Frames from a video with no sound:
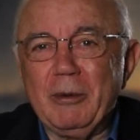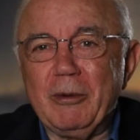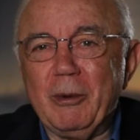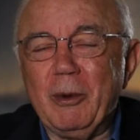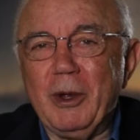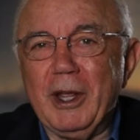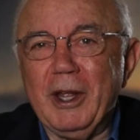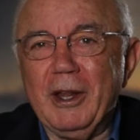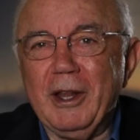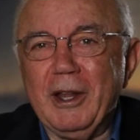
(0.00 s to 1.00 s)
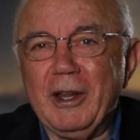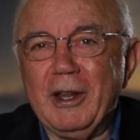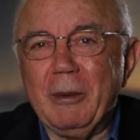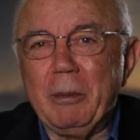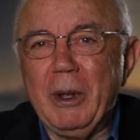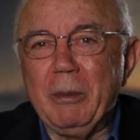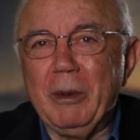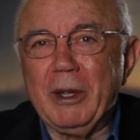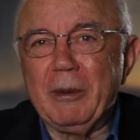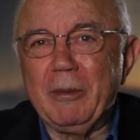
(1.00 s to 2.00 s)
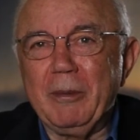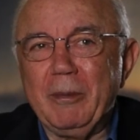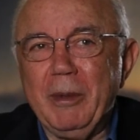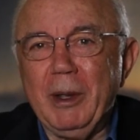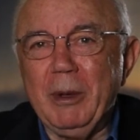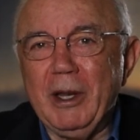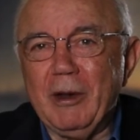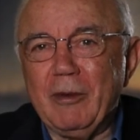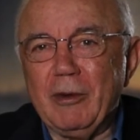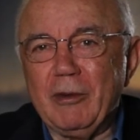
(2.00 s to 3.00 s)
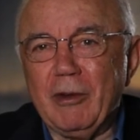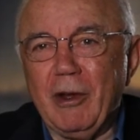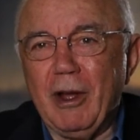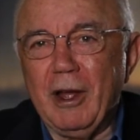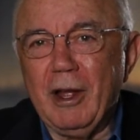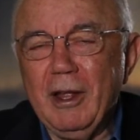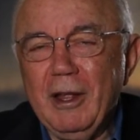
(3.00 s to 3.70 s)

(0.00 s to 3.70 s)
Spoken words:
Saroyan that the public maybe never saw,